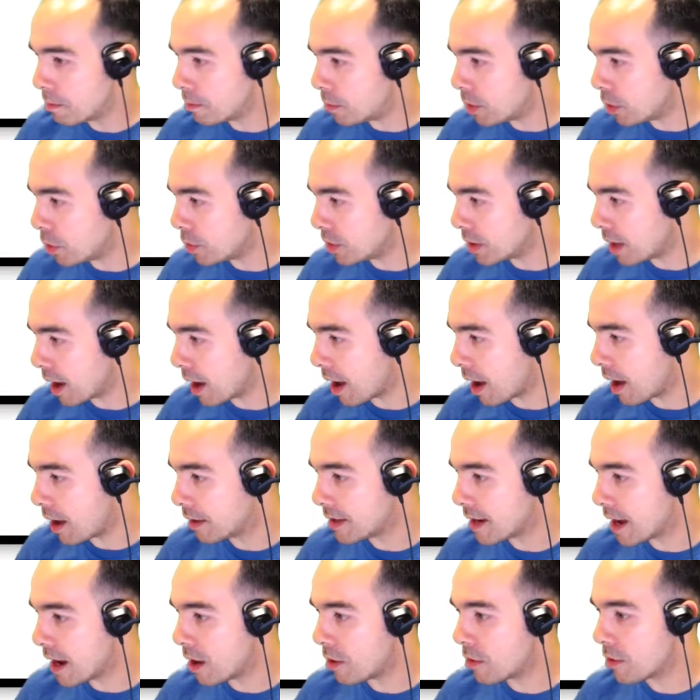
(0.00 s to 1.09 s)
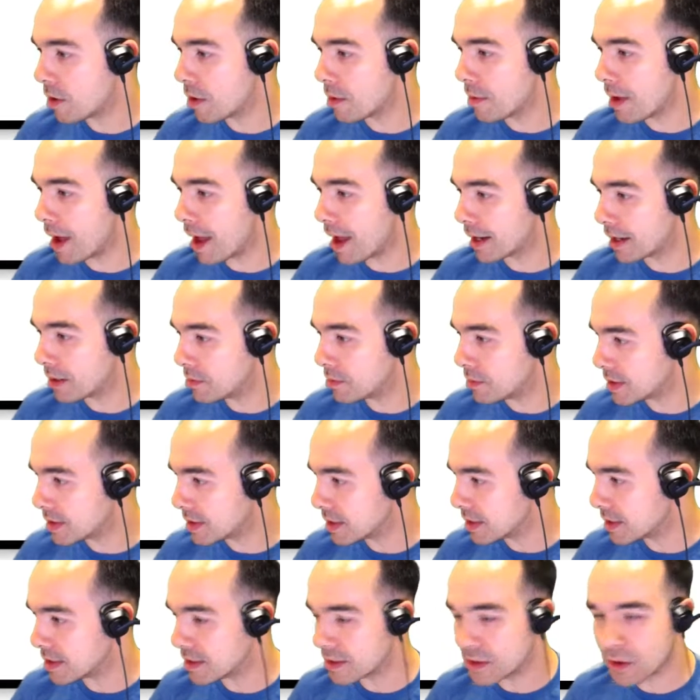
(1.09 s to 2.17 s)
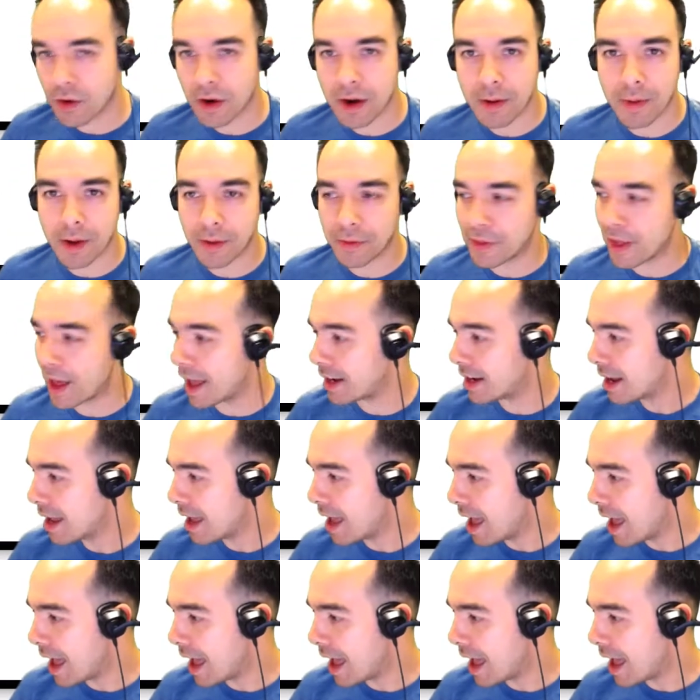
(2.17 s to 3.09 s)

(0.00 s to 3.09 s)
Booyah. Now we're back in business. Sorry about that.